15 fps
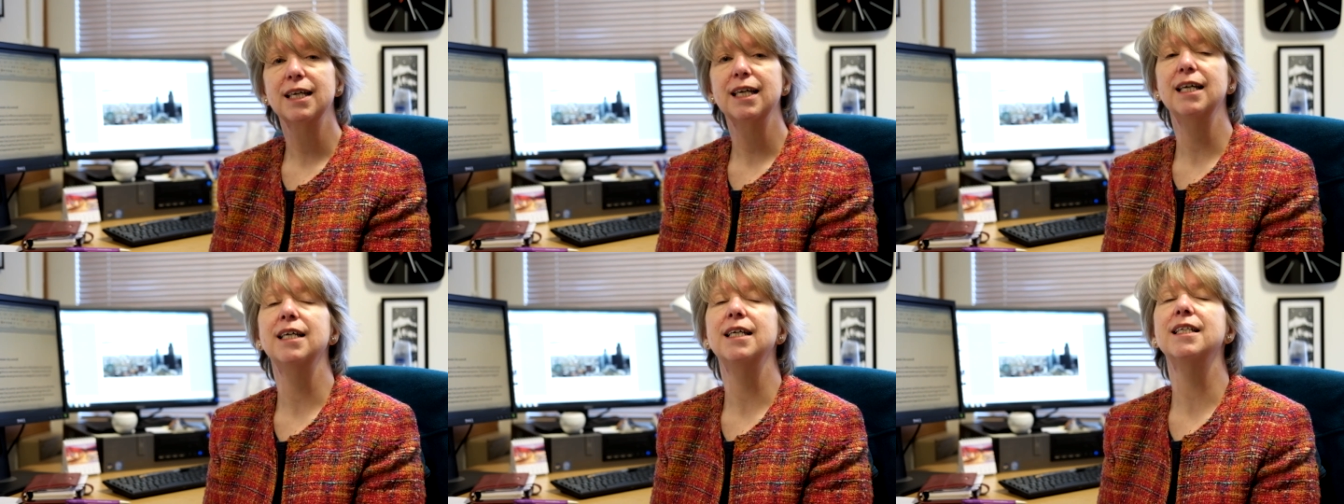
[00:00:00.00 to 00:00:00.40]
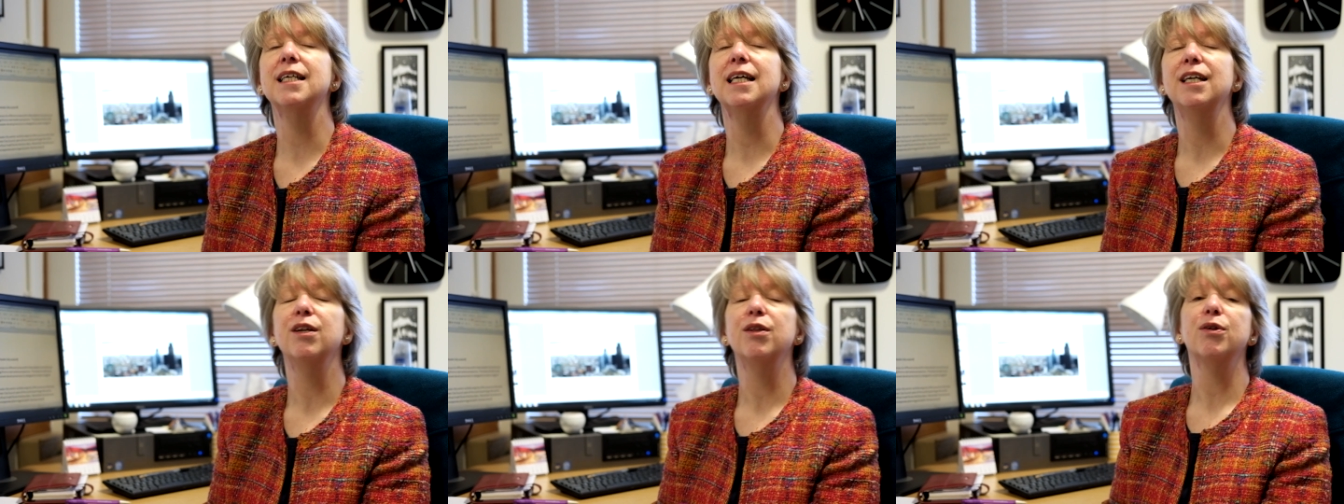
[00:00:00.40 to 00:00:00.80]
is
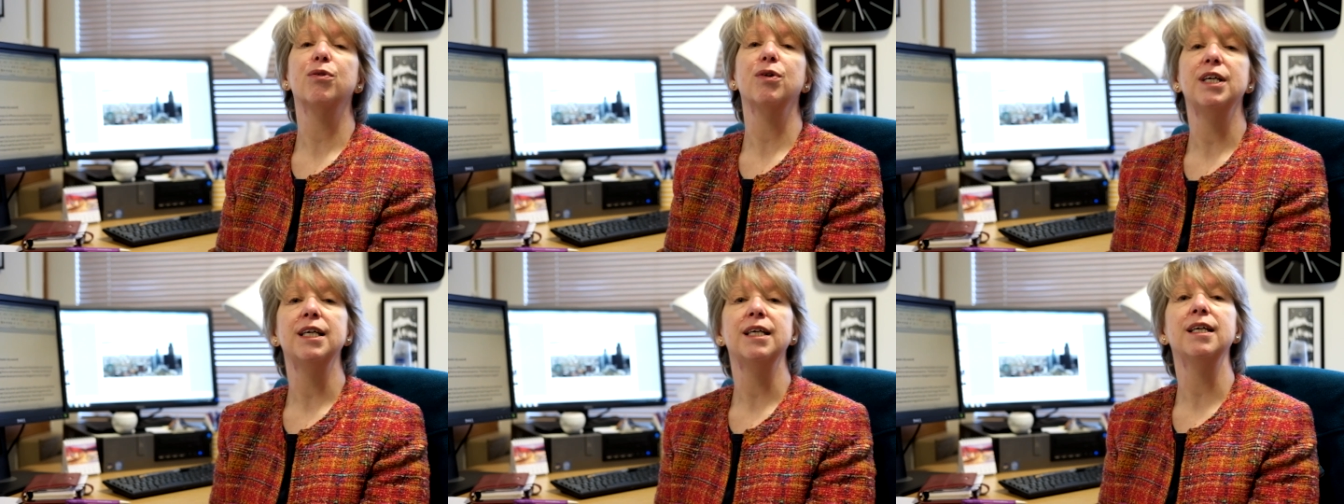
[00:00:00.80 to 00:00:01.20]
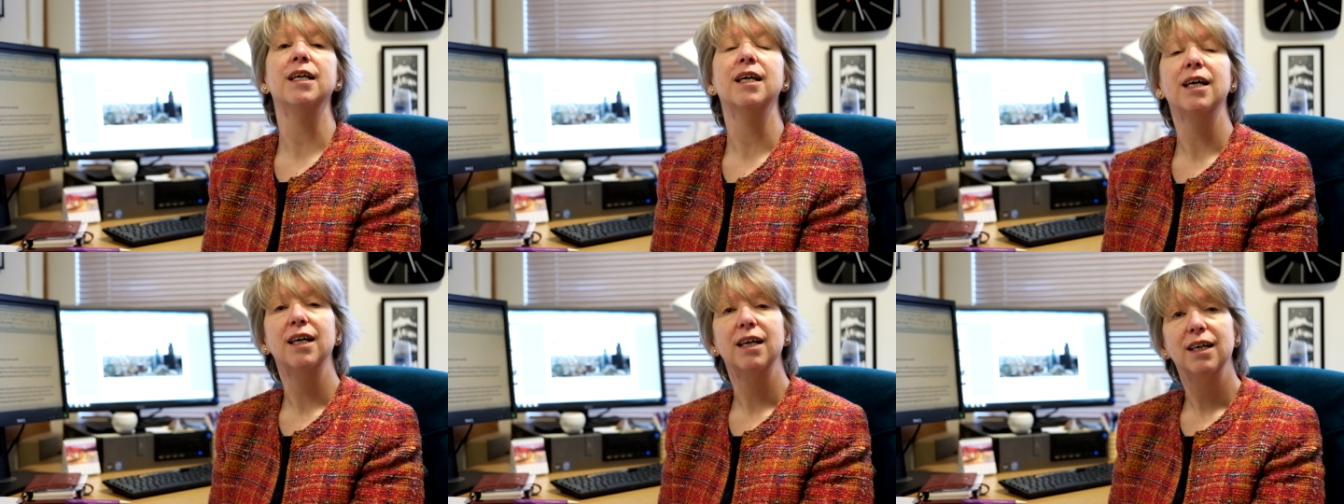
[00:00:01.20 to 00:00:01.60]
in three
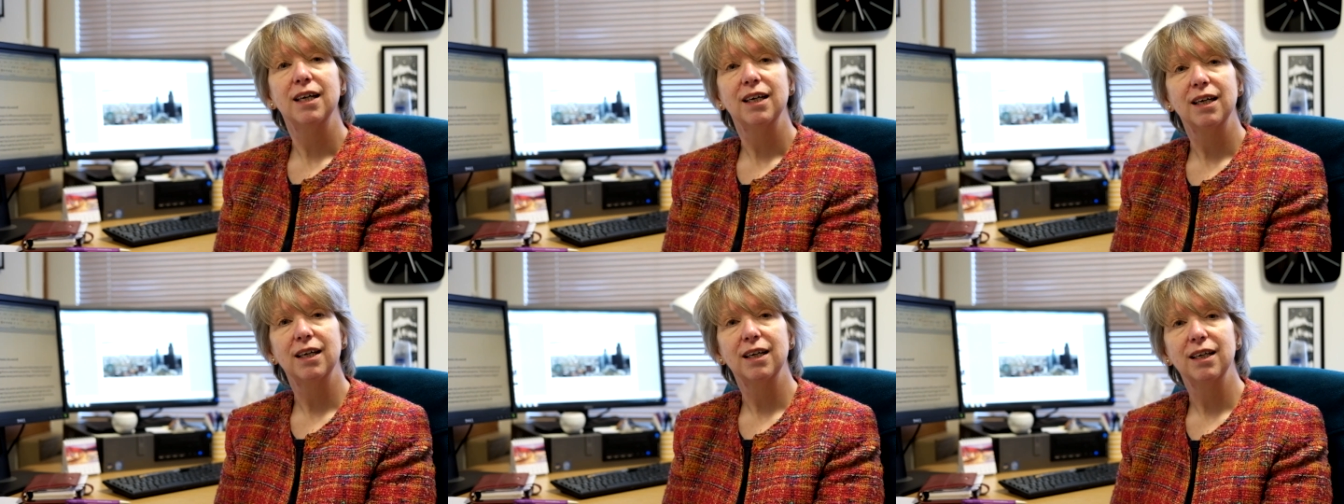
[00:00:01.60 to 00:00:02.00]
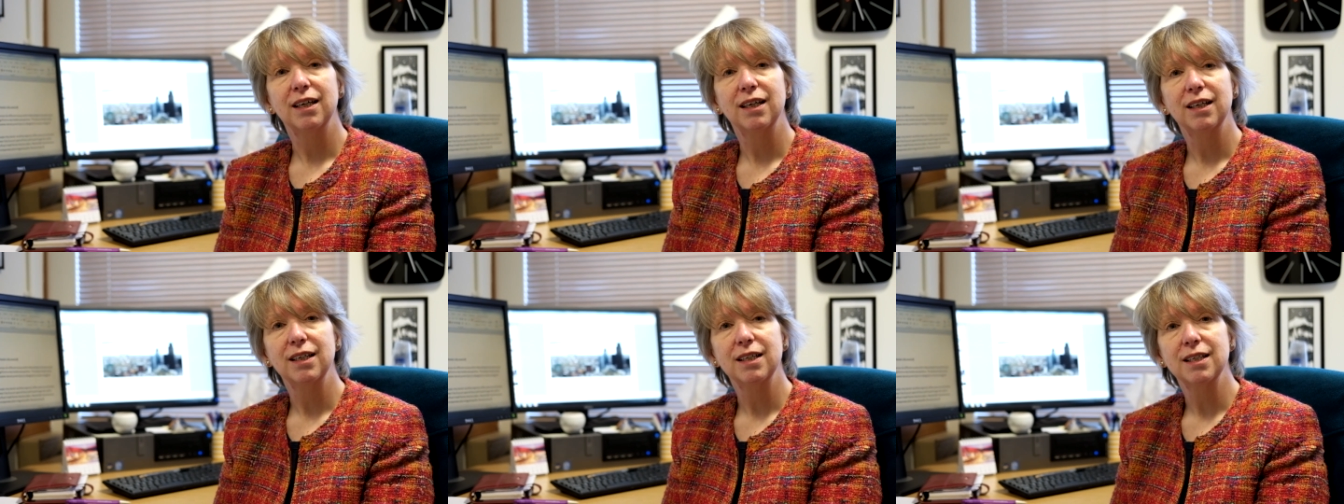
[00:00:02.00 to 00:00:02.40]

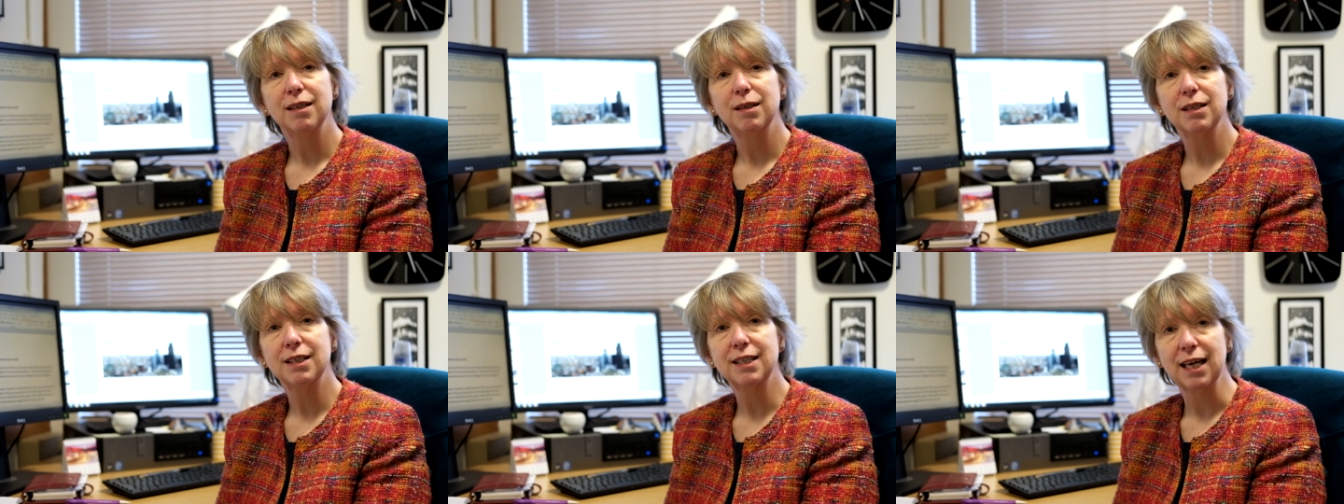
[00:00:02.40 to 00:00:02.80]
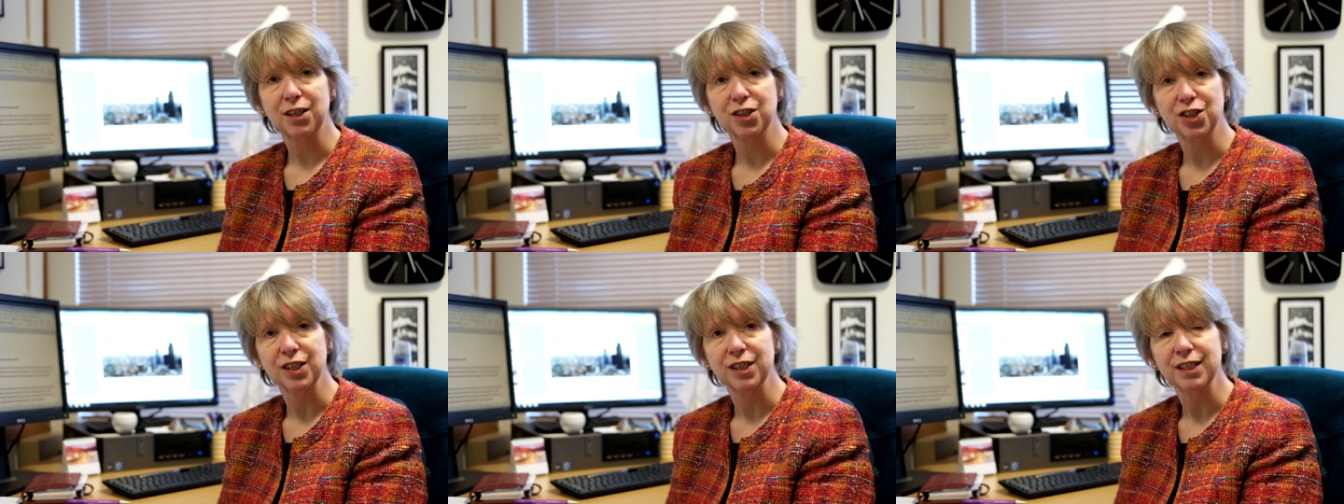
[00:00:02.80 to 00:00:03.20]

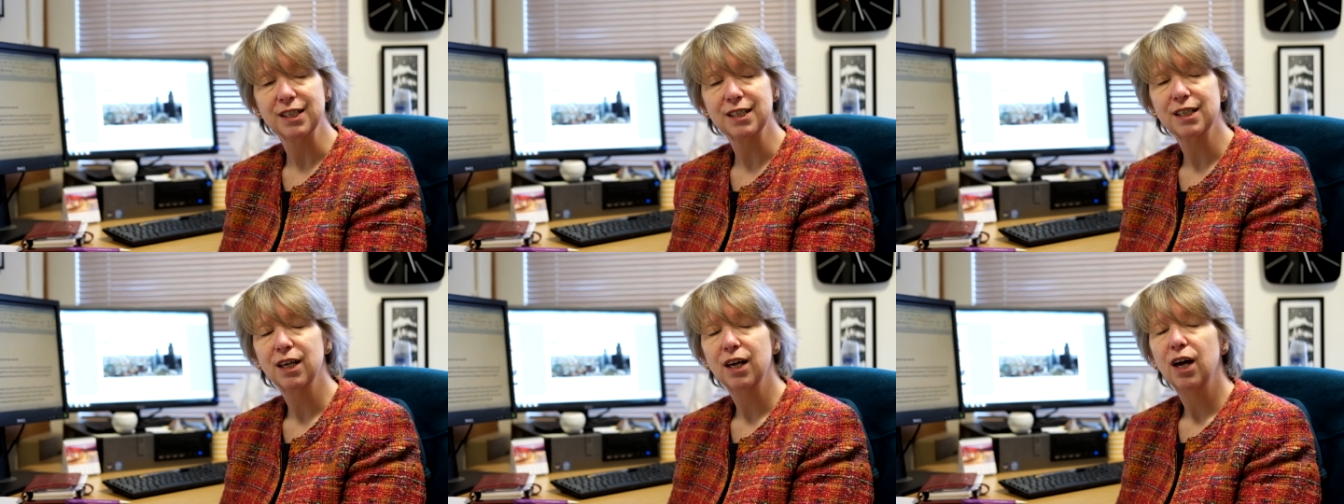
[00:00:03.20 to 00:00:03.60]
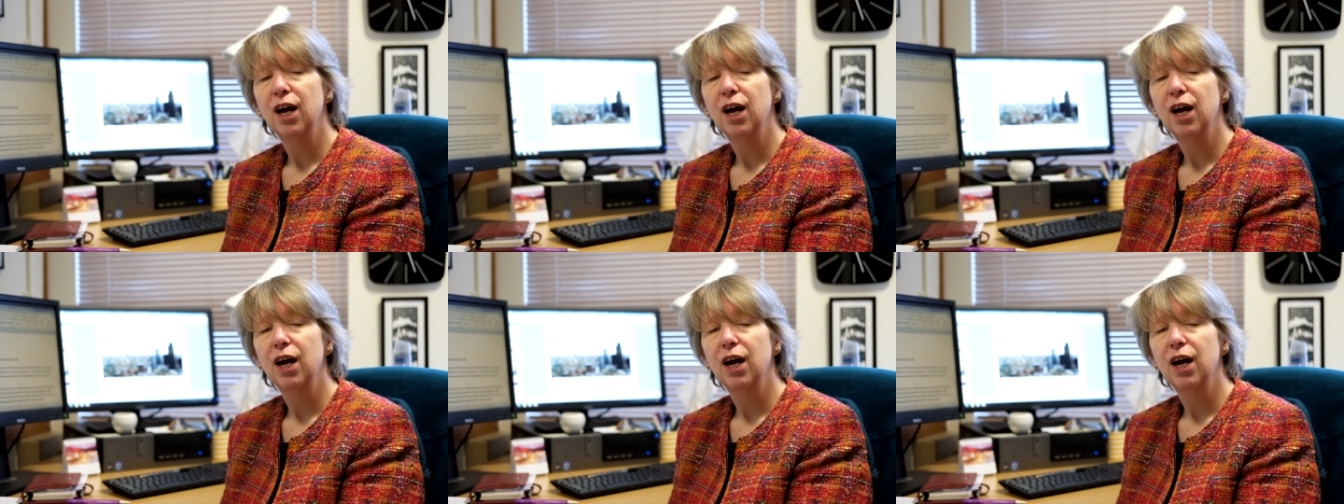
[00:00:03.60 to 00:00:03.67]
sections.